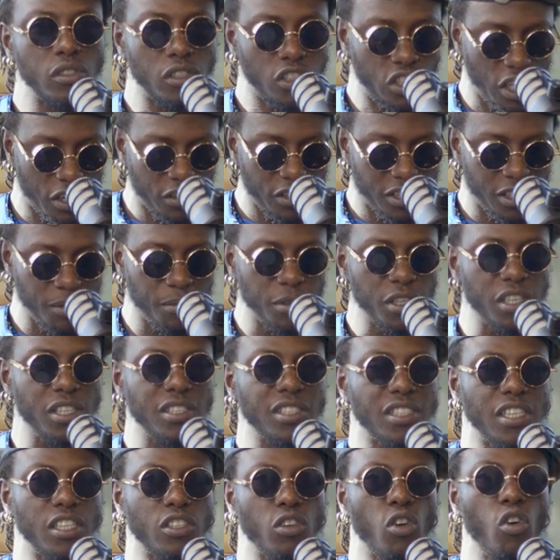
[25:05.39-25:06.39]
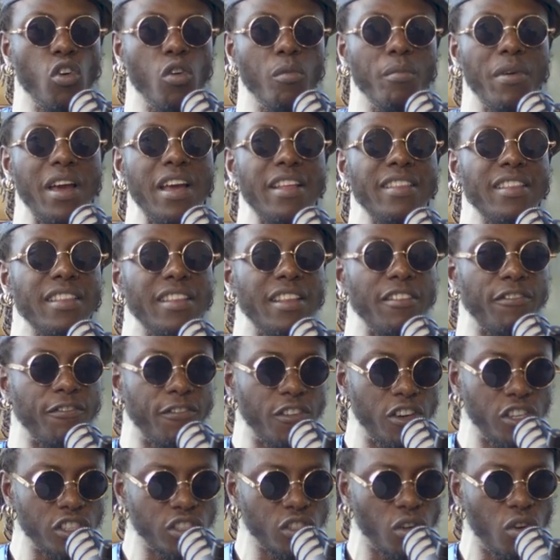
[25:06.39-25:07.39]
Charity begins at home, and the
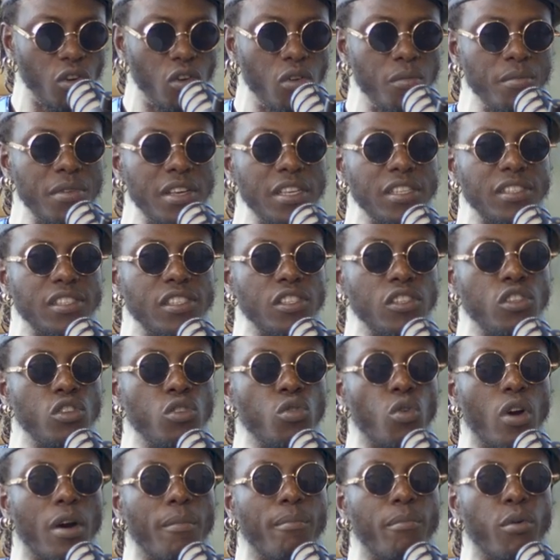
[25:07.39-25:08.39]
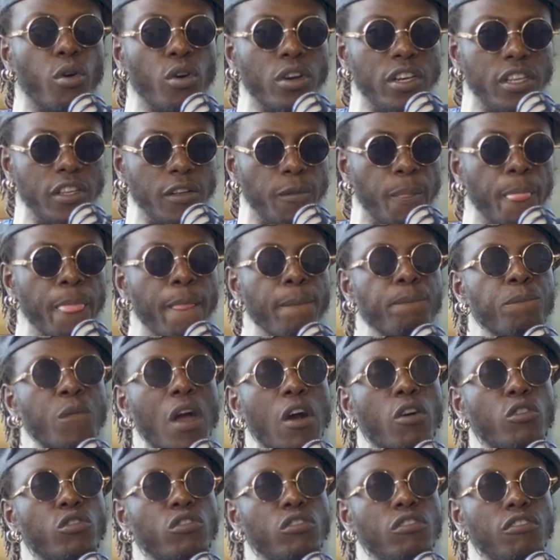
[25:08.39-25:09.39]
first home is your body.
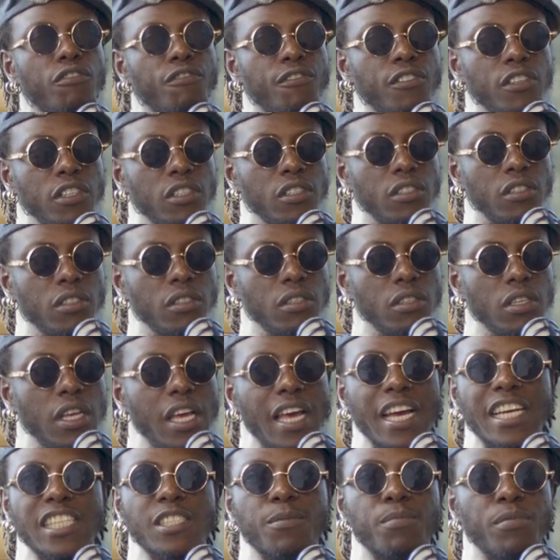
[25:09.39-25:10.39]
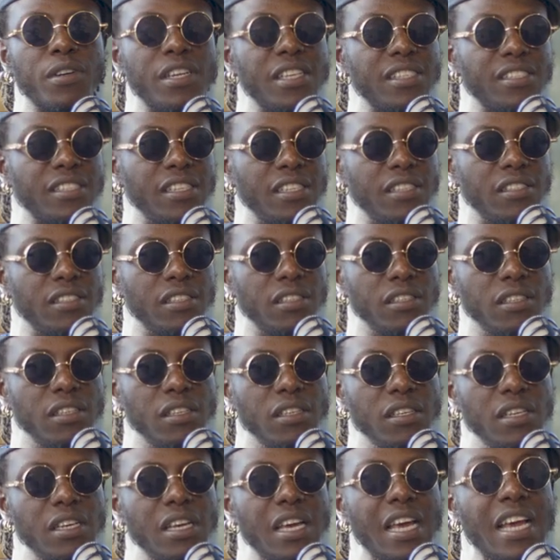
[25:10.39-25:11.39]
How do you feel? Express it.
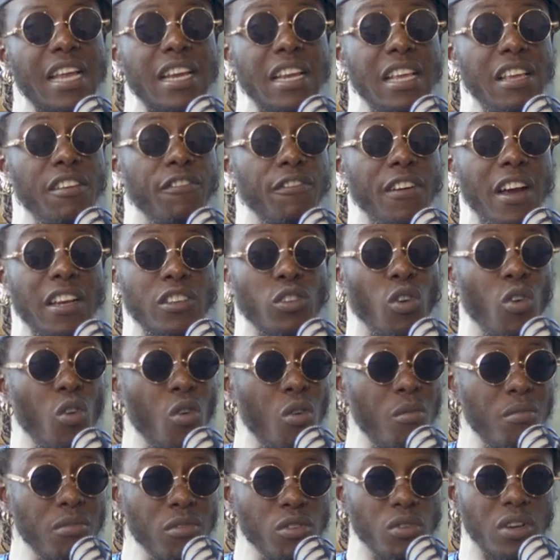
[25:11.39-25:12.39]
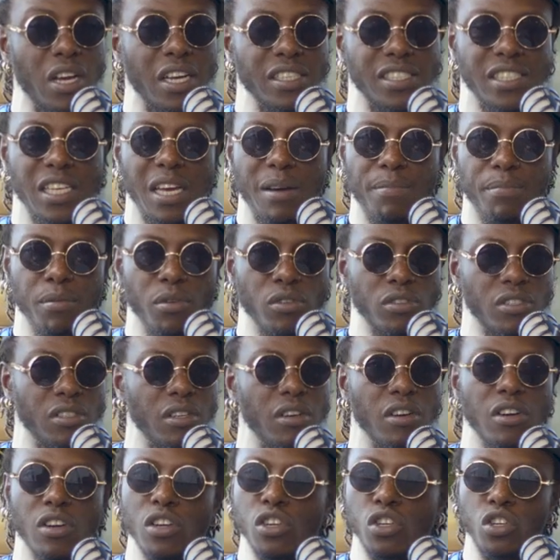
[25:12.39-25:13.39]
And if at home you got support,
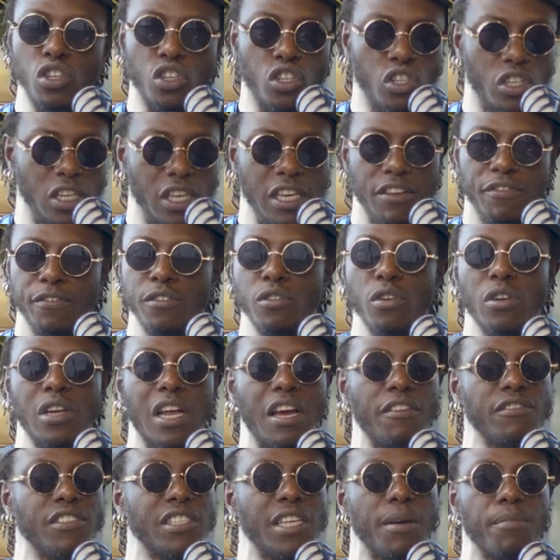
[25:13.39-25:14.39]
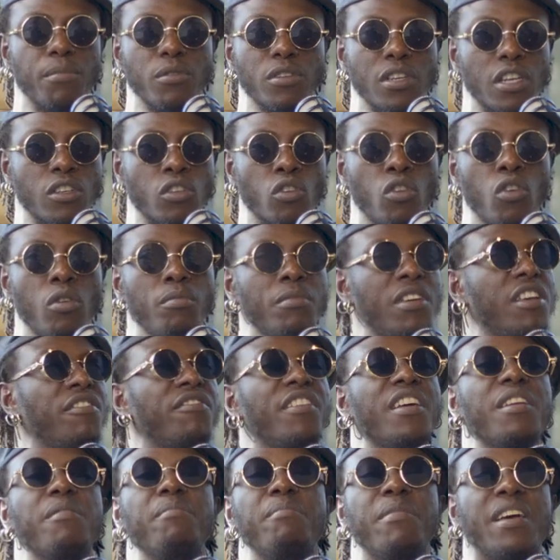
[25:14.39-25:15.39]
good. If you don't have support at home,
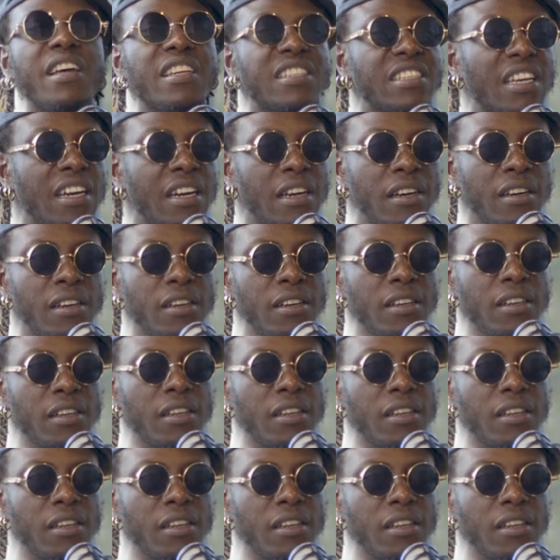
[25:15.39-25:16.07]
even better.